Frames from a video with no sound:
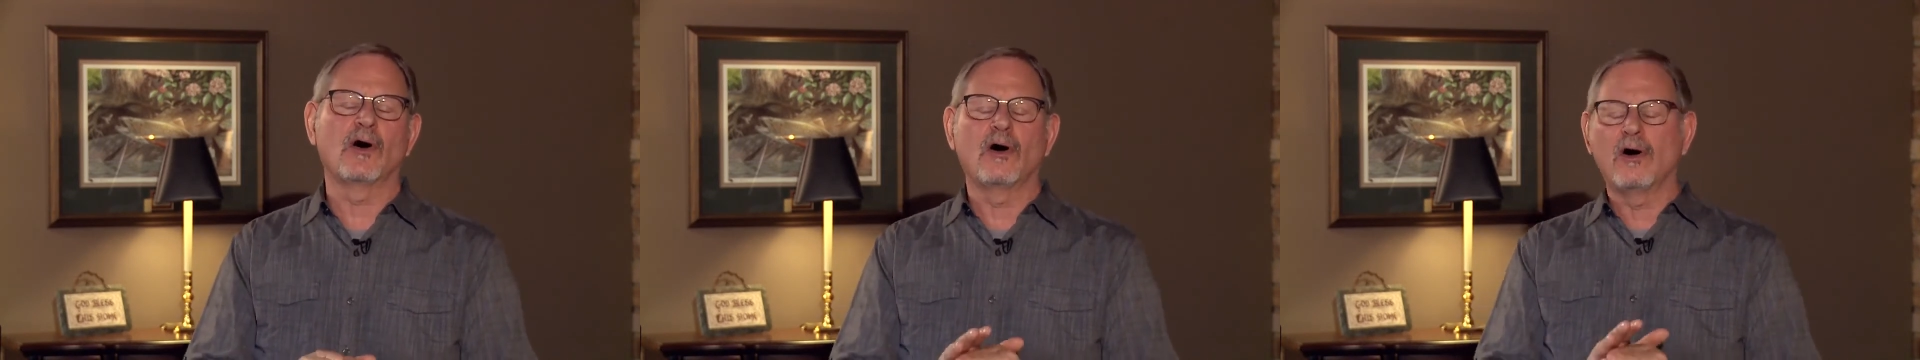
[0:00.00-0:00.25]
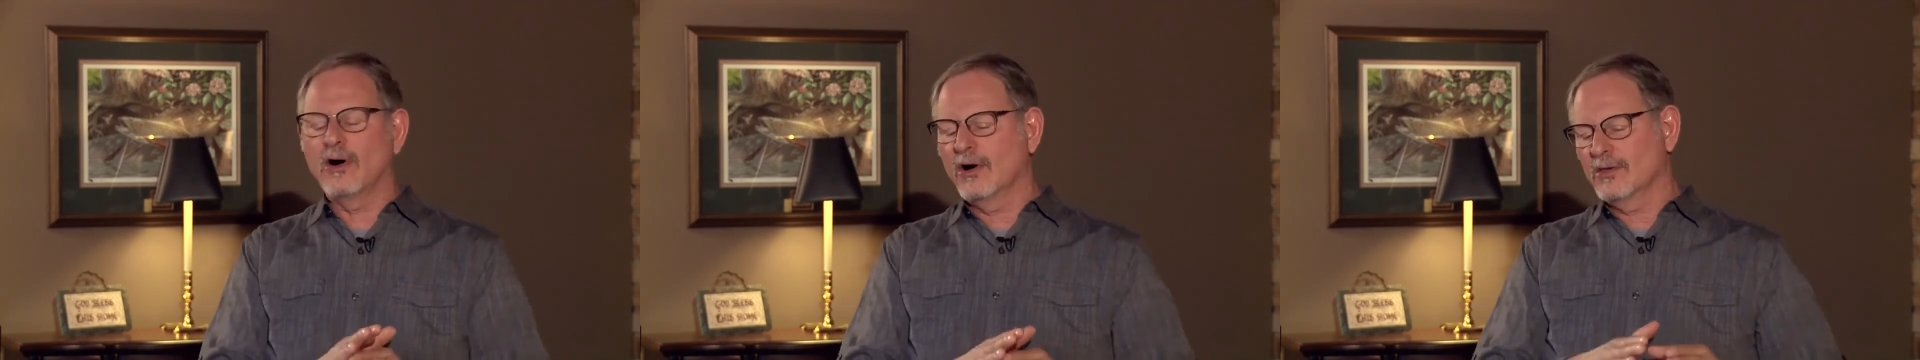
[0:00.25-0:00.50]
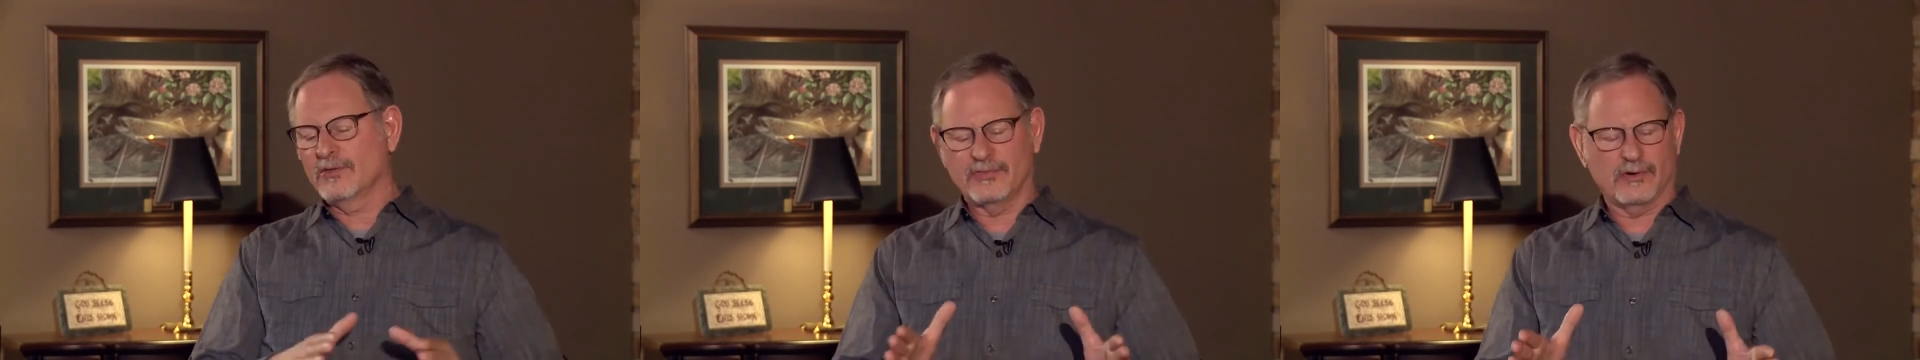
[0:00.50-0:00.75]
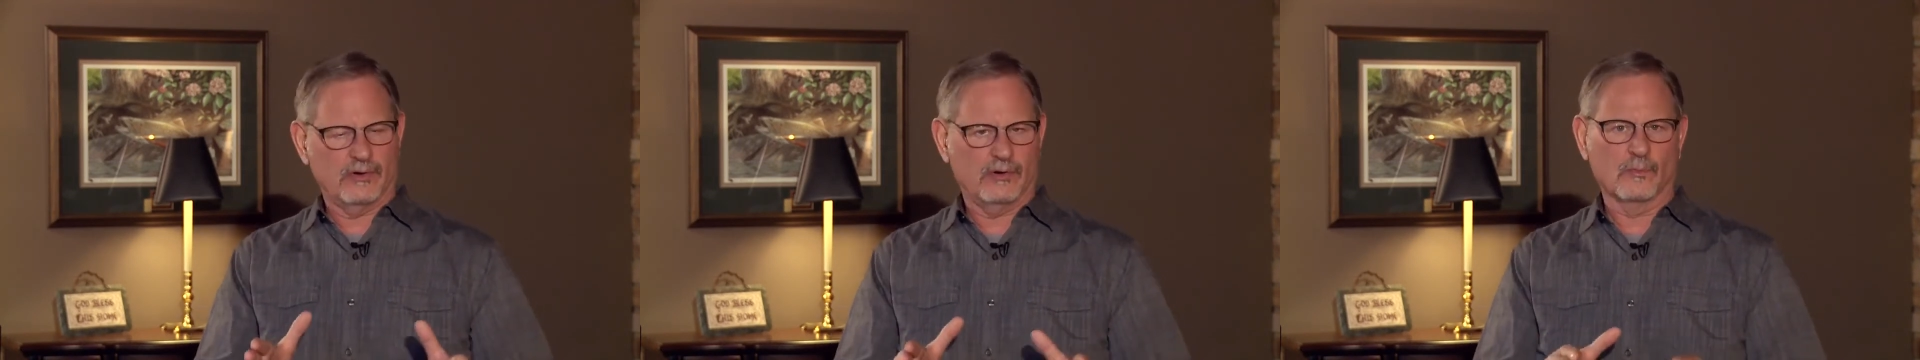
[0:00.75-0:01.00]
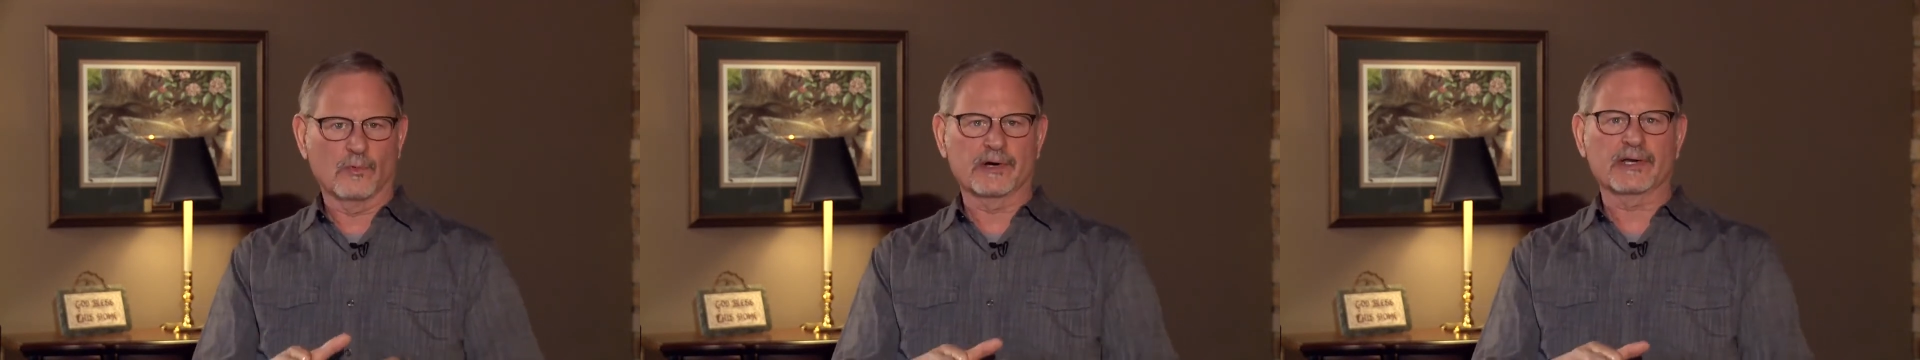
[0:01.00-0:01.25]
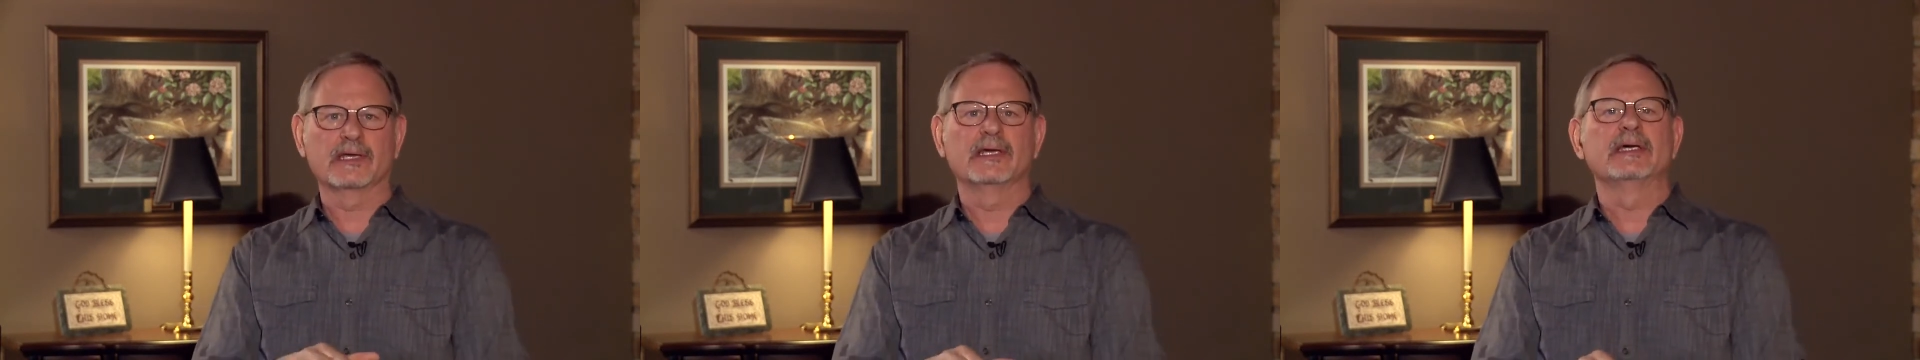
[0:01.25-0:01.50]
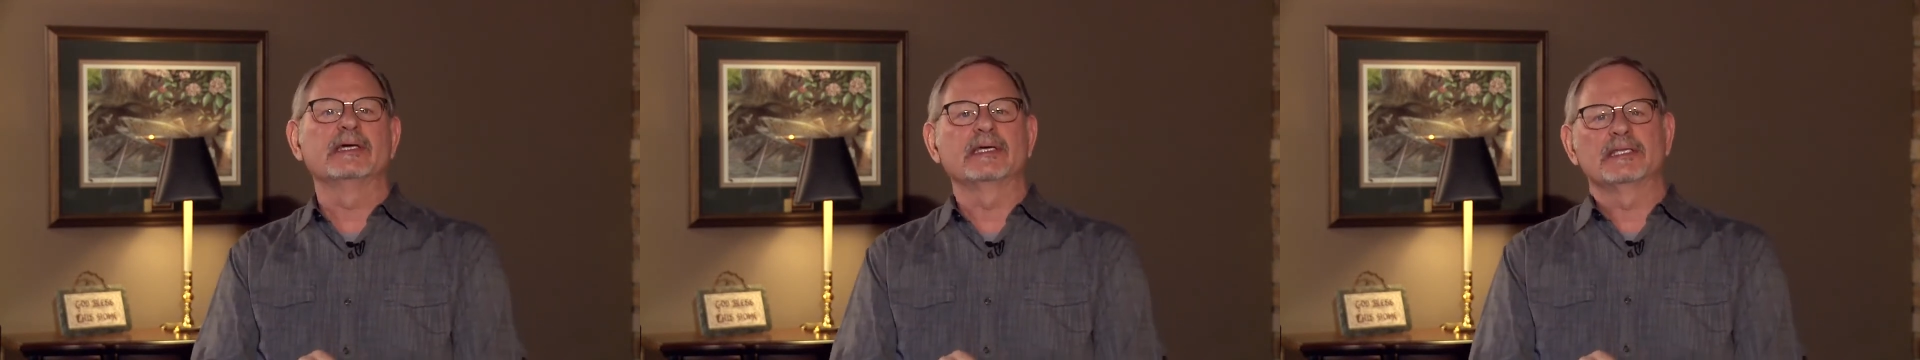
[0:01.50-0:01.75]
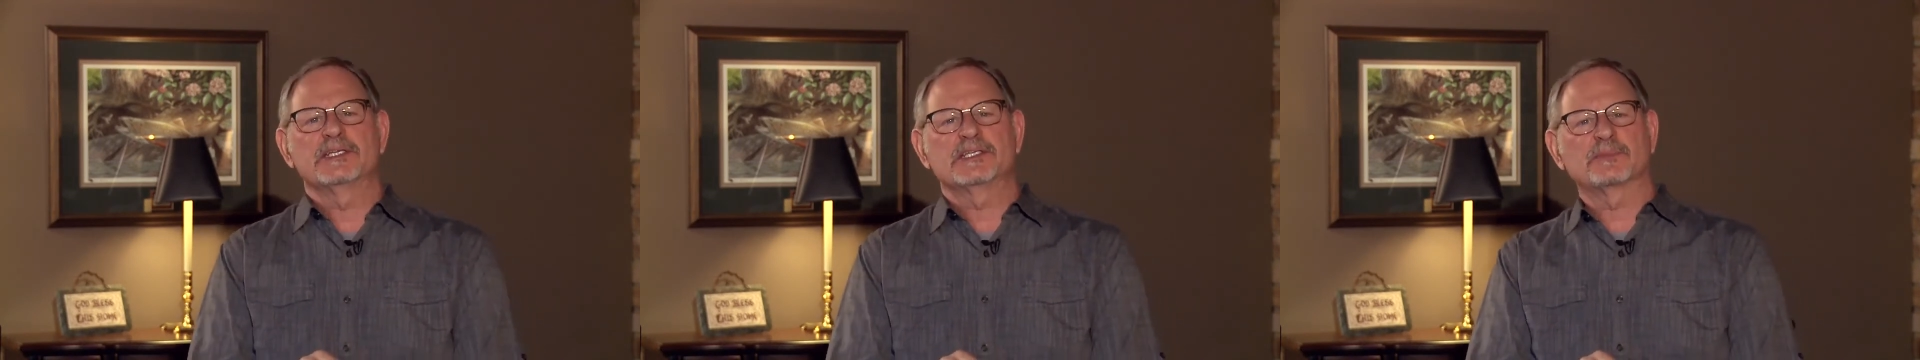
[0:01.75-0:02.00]
all of the homework
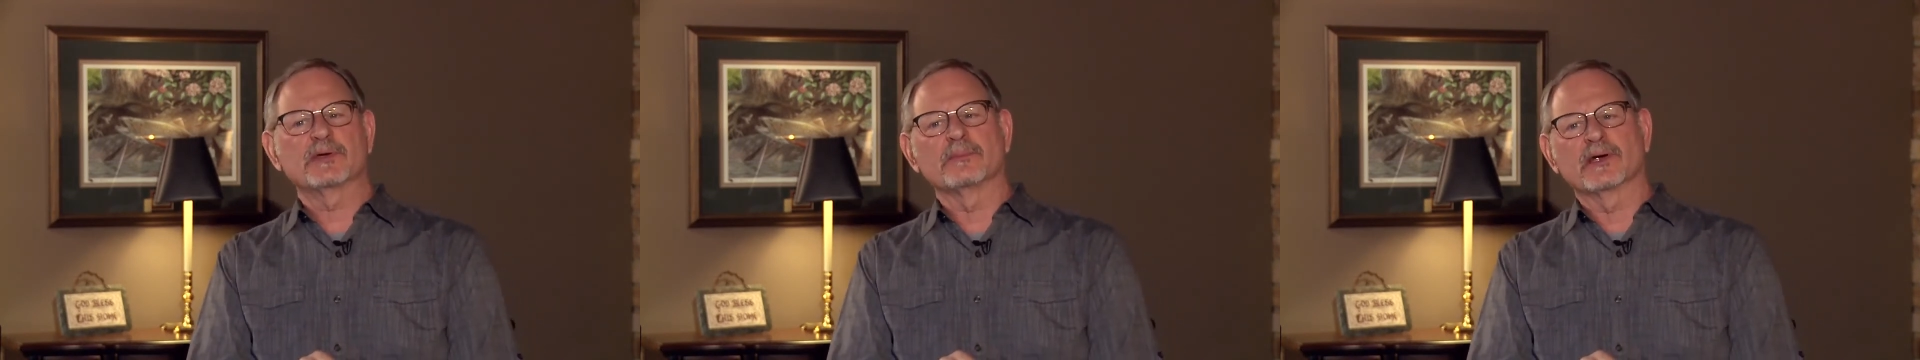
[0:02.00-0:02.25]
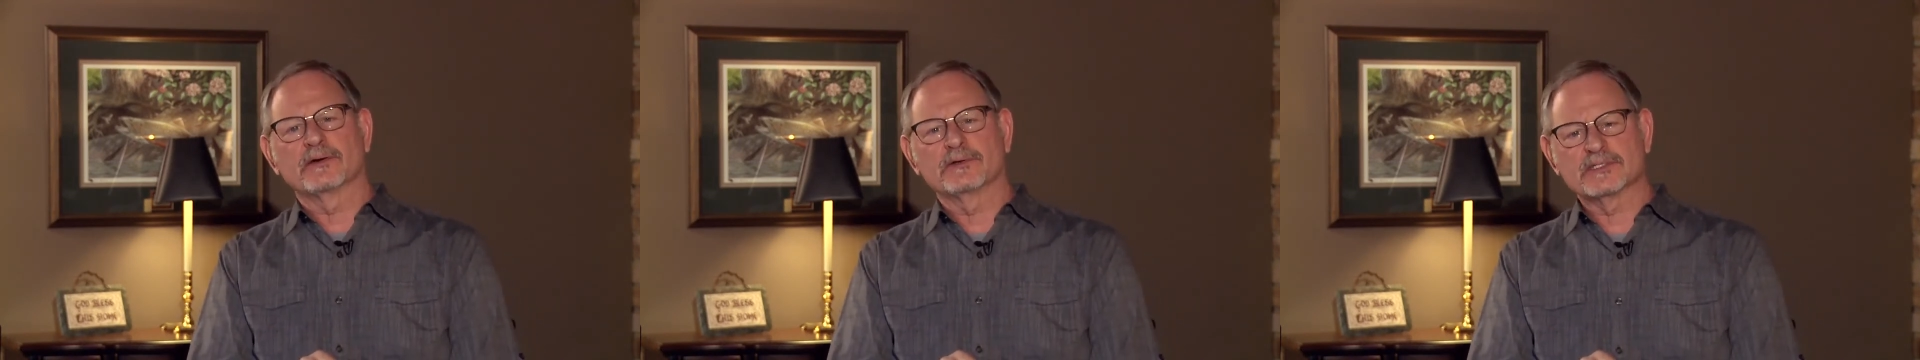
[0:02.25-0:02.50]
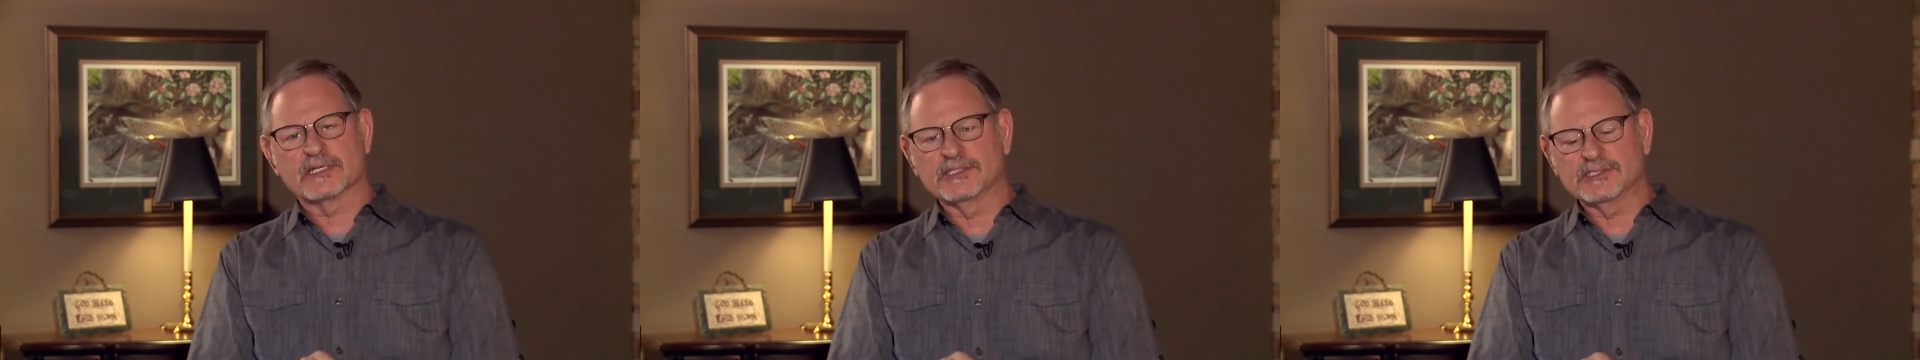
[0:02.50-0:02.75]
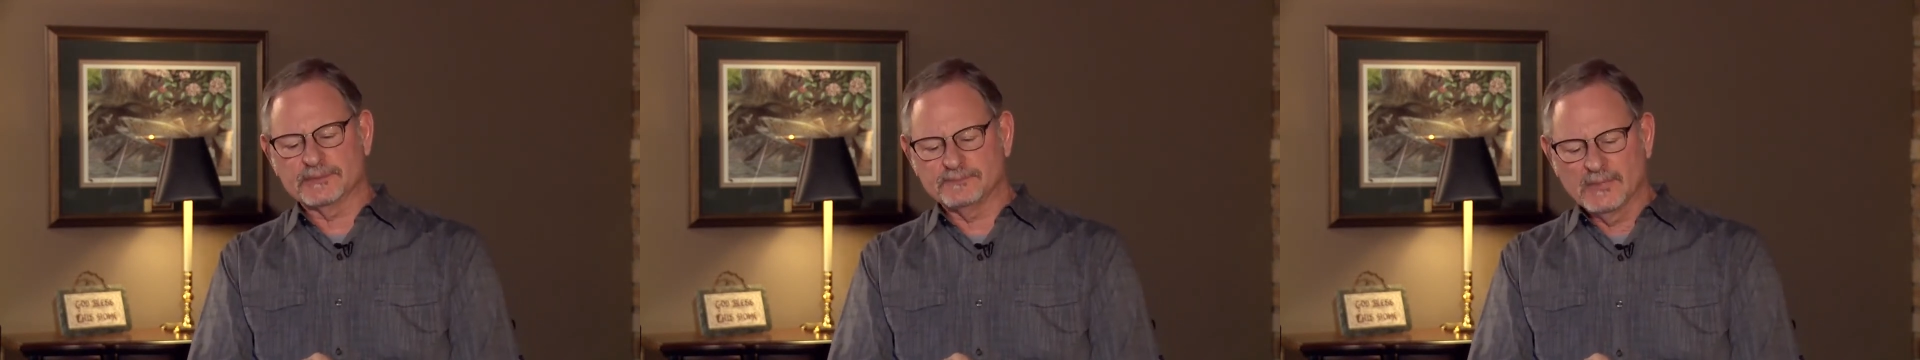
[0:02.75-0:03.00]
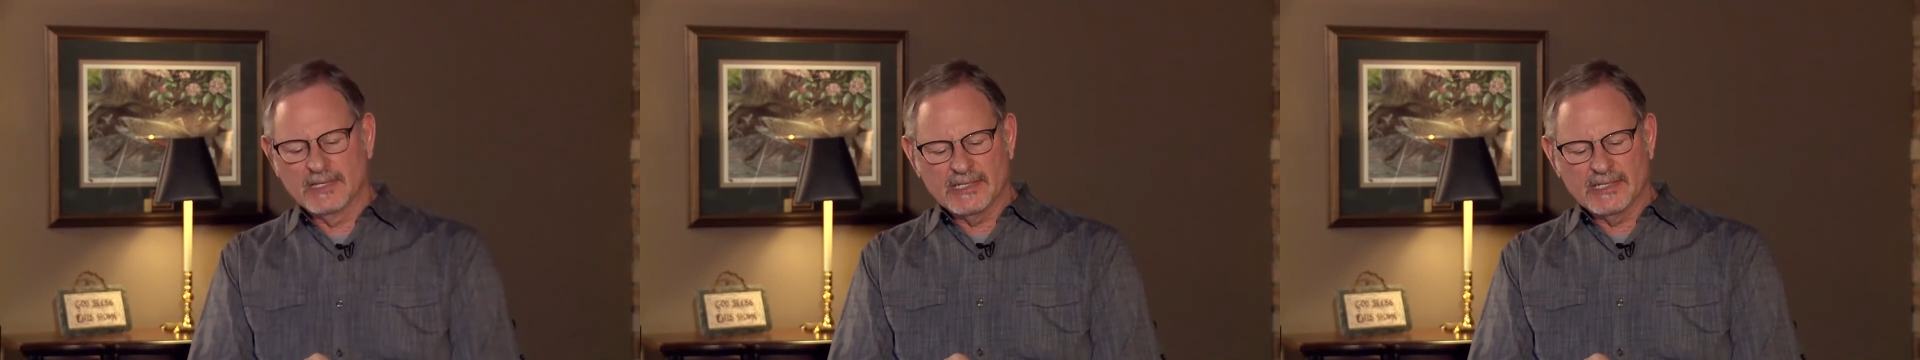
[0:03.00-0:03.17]
in each premarital session.